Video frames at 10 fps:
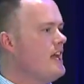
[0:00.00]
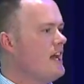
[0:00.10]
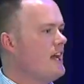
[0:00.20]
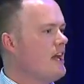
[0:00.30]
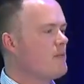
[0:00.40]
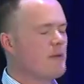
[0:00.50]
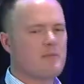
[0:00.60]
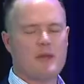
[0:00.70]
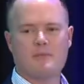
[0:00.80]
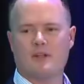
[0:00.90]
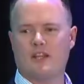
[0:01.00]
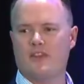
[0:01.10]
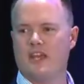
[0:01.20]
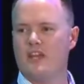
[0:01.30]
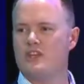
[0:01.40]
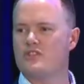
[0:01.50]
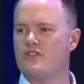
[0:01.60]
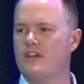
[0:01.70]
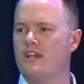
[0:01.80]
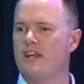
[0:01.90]
helping people in the
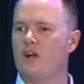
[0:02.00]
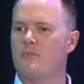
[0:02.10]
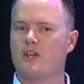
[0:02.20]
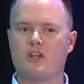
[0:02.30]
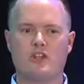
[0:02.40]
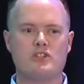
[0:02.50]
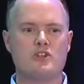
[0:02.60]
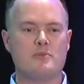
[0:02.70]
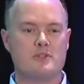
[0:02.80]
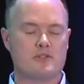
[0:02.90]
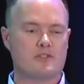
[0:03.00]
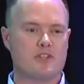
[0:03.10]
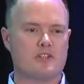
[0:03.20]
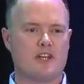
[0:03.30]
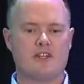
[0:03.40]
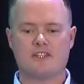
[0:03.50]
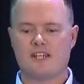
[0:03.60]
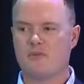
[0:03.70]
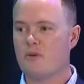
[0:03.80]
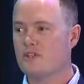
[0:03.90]
industry and helping consumers also to
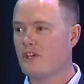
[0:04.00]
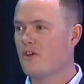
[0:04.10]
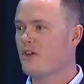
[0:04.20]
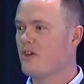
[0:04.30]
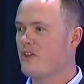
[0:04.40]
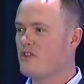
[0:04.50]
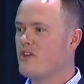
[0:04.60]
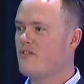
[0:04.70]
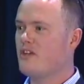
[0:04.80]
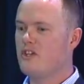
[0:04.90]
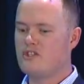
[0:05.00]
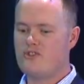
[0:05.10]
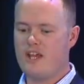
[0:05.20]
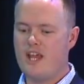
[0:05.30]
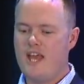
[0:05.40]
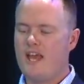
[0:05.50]
understand what's going on in the travel industry,